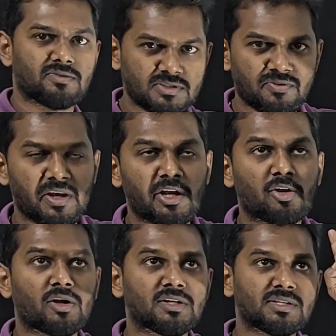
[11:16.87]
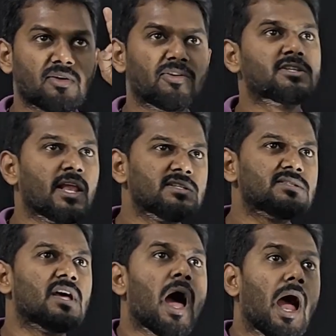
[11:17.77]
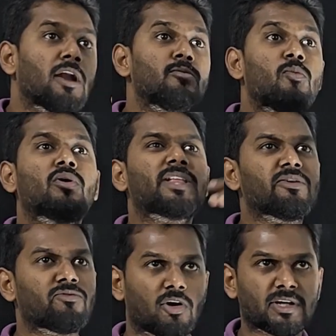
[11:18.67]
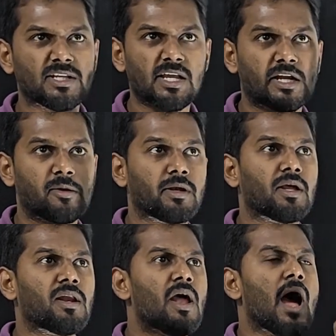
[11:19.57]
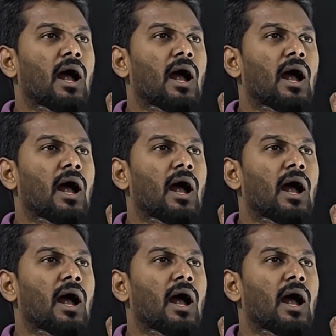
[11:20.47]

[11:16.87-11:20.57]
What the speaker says: First we need to understand which lens and more than 40 centimeter,